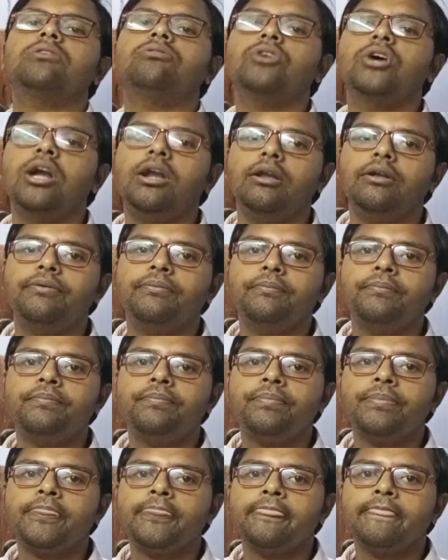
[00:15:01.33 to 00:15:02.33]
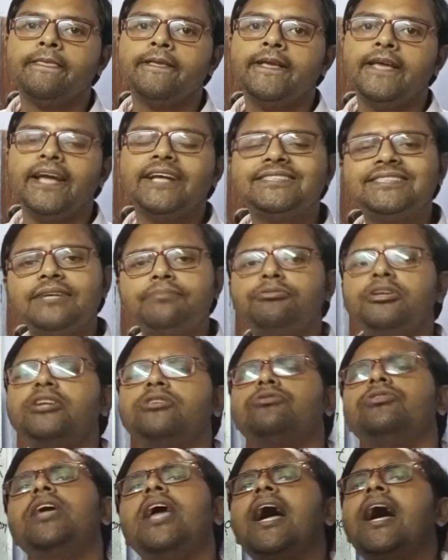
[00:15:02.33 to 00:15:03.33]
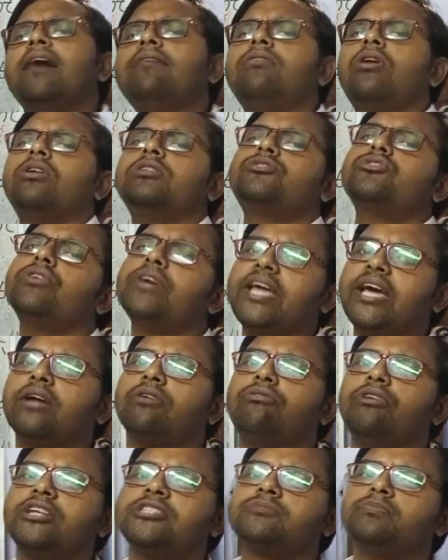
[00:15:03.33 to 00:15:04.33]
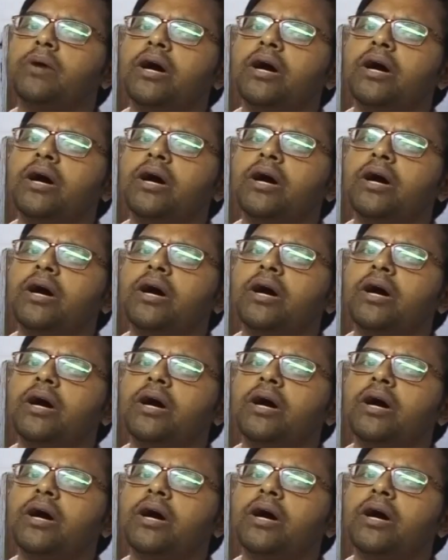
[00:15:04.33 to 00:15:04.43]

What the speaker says: the world. Except it, we have also airways,